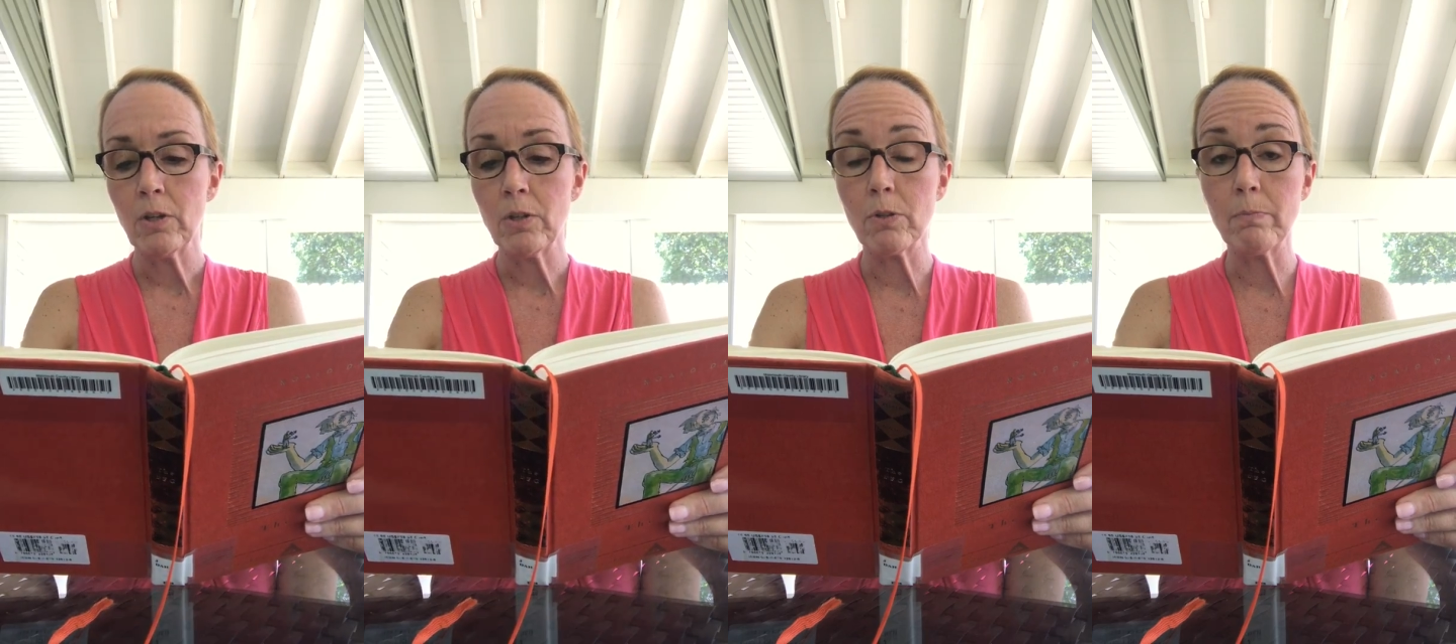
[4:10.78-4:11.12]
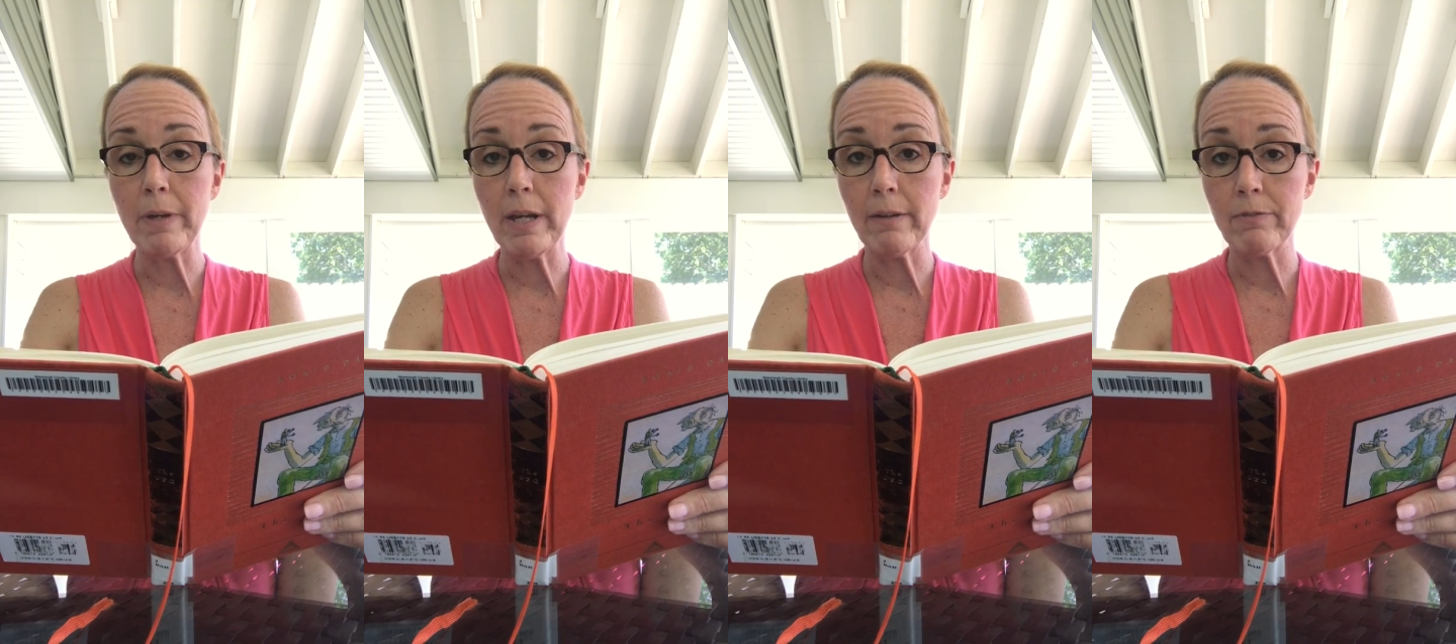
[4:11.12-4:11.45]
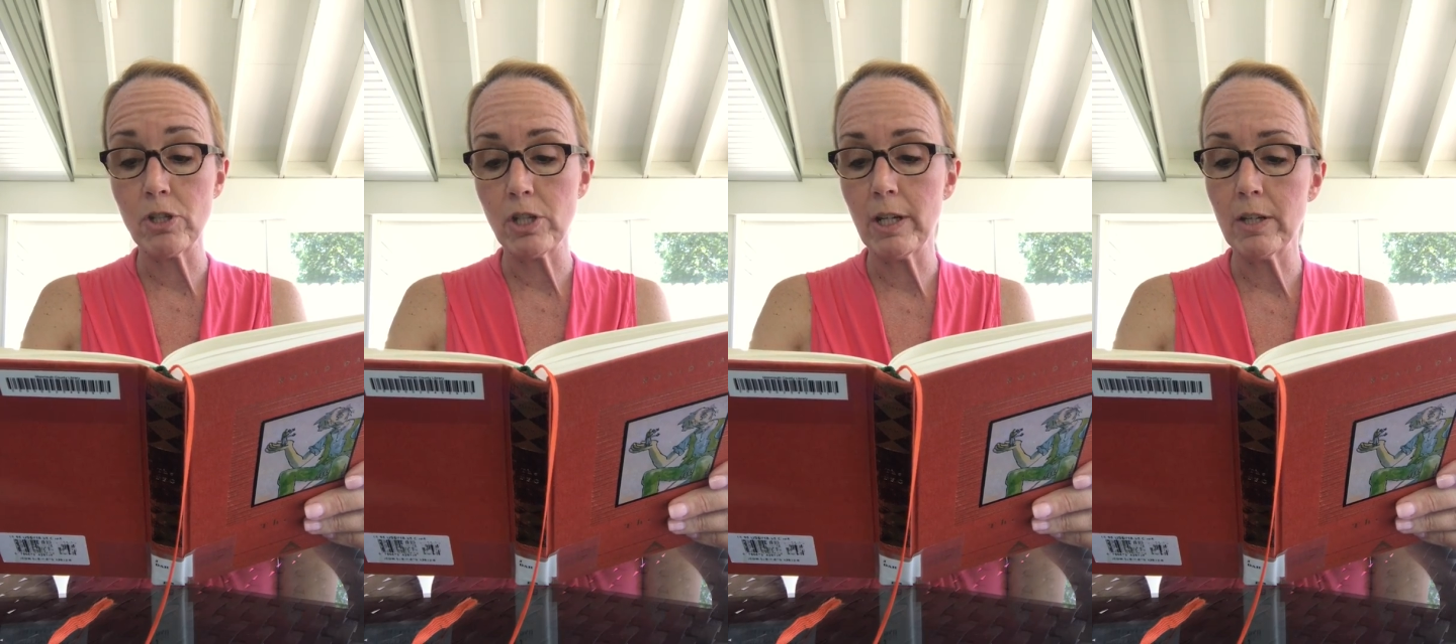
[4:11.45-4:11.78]
Your
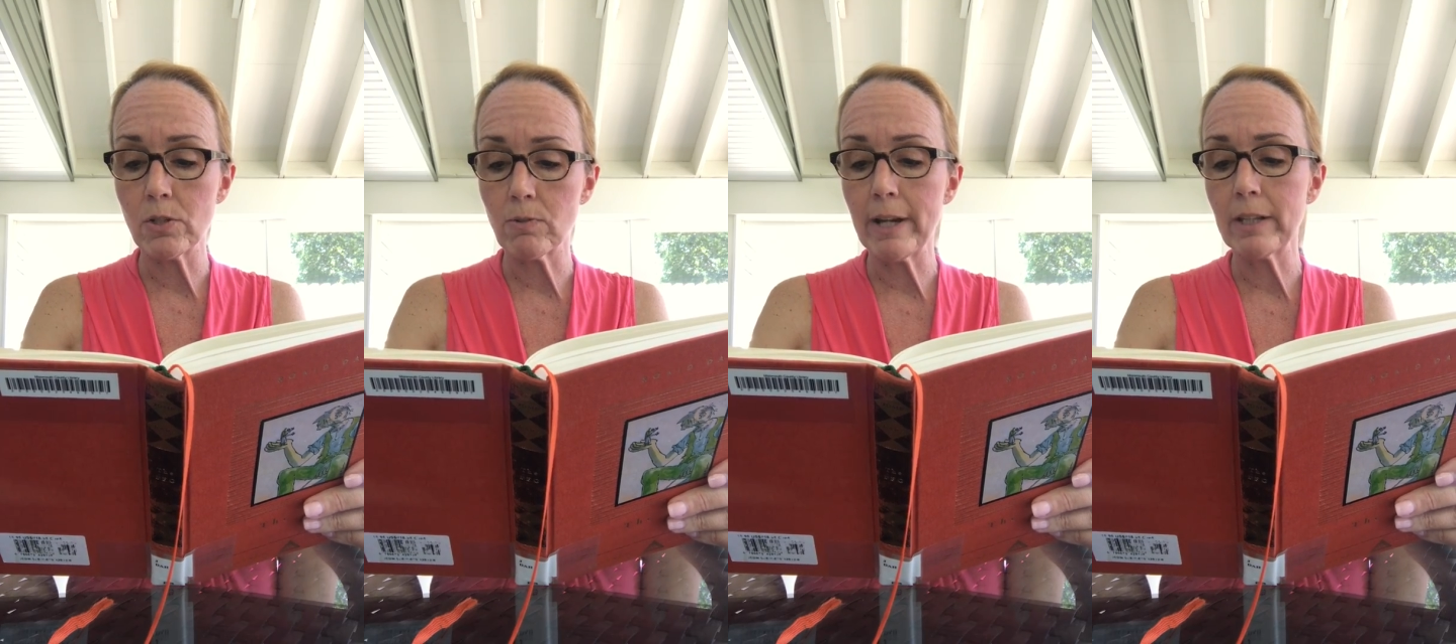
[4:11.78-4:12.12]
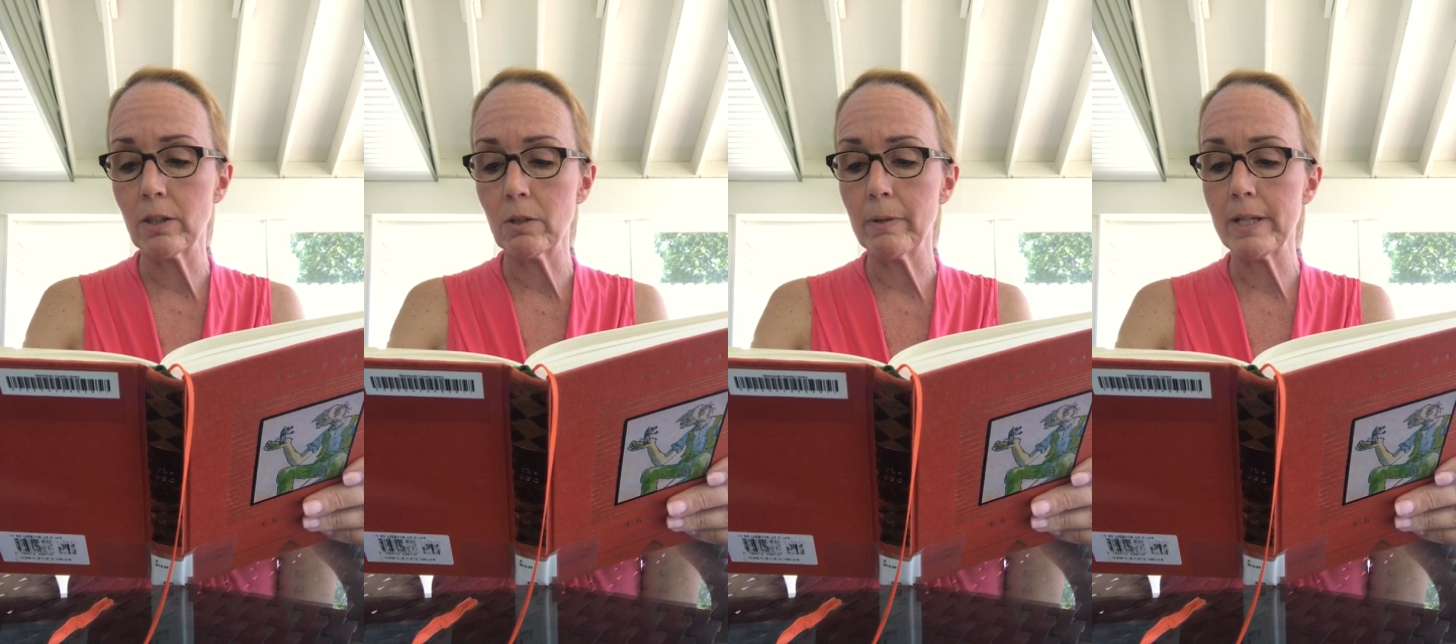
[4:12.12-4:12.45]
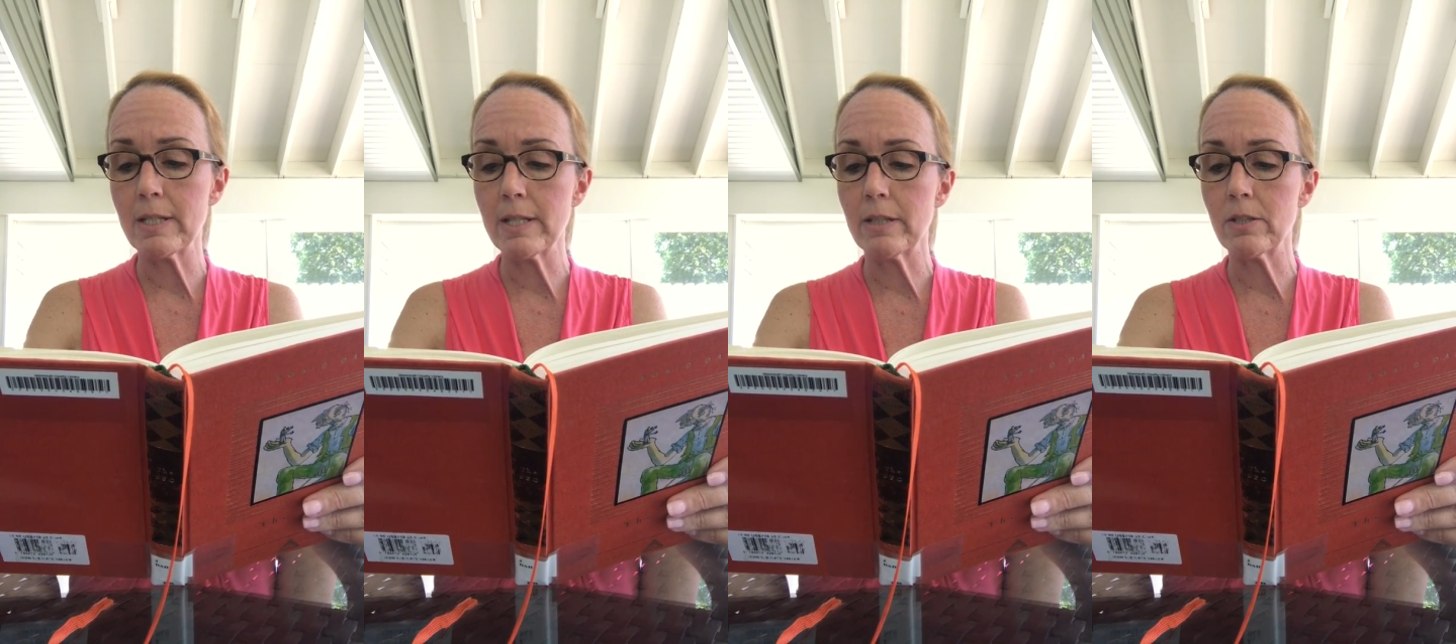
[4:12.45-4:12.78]
BFG is right, the
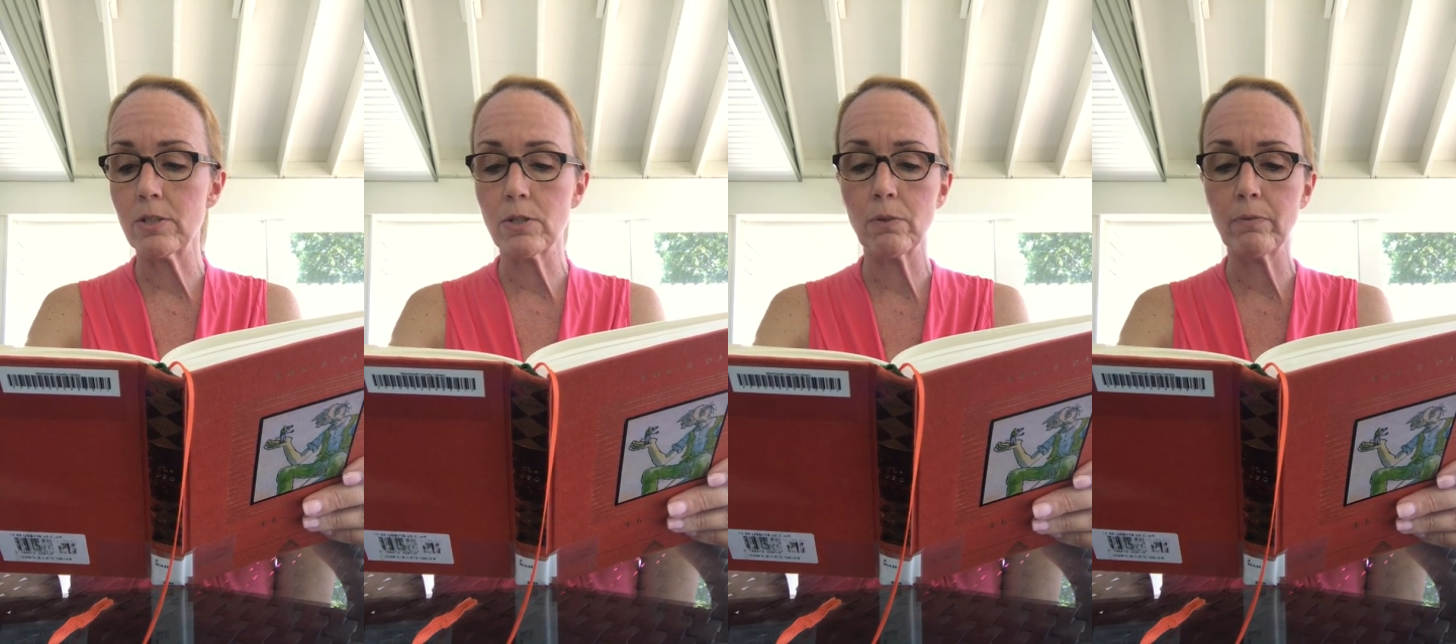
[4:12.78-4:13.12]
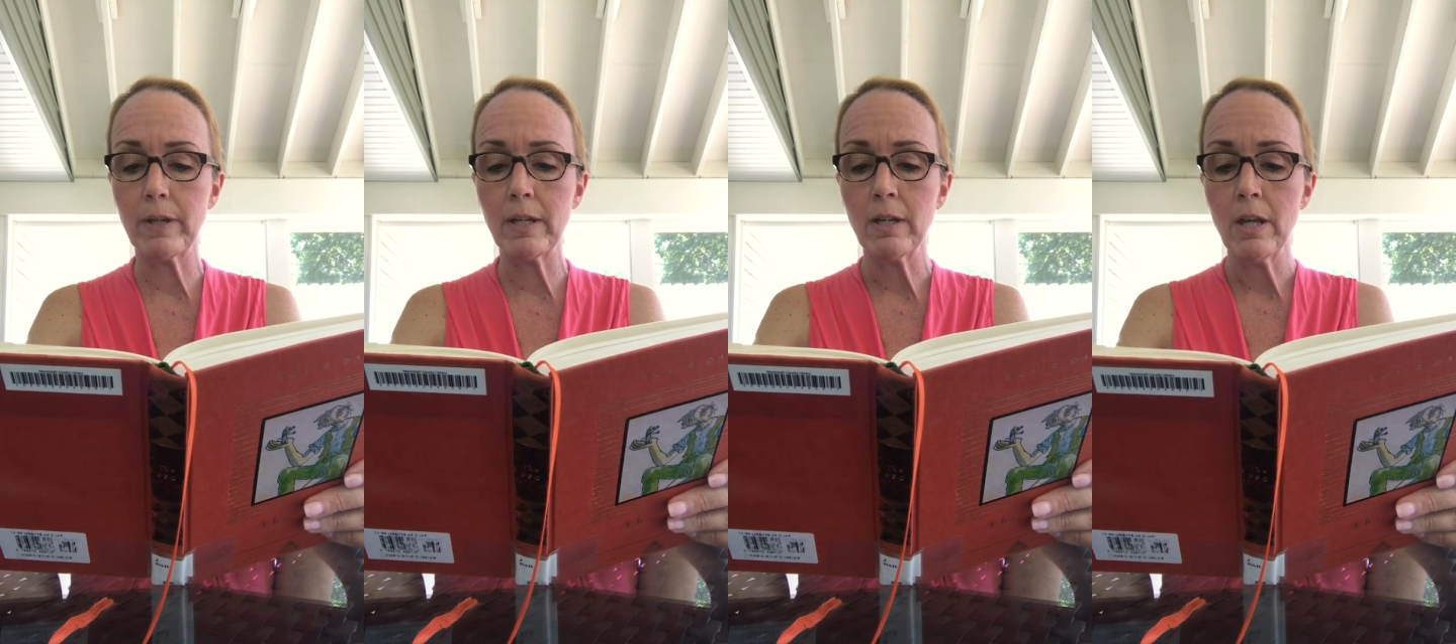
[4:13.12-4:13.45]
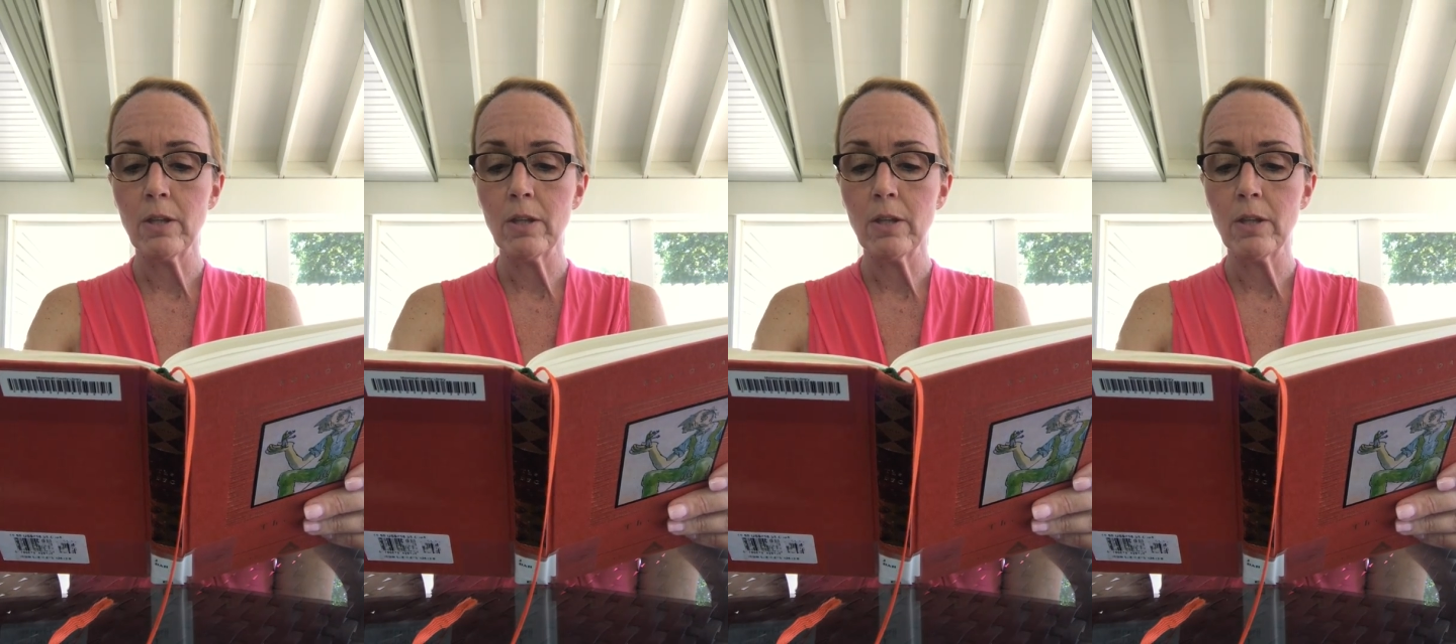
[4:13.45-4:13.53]
Queen said to Sophie.